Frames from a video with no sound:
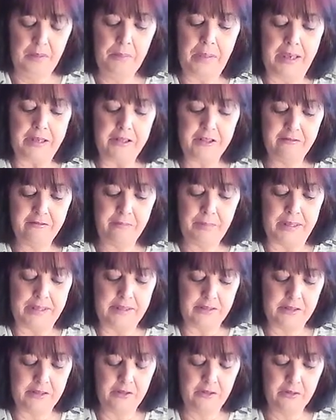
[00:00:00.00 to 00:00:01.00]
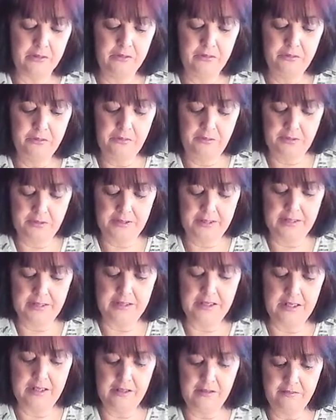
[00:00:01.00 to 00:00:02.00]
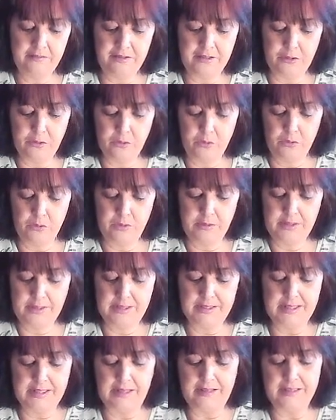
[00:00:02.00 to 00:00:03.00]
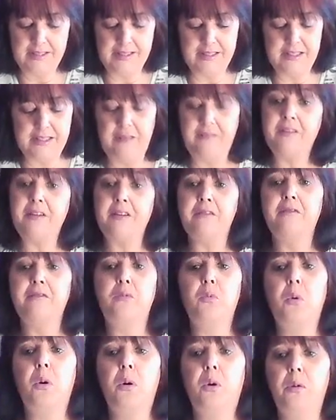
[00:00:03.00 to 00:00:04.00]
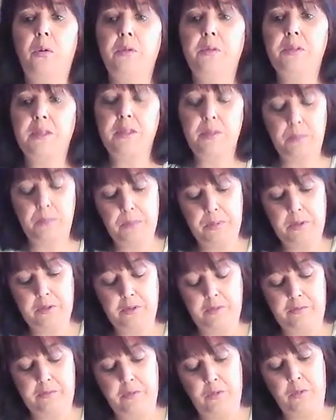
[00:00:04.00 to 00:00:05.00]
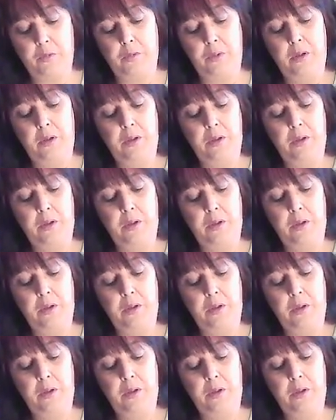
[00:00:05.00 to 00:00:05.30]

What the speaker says: Page of Pentacles, Ten of Swords, Seven of Wands. Beautiful.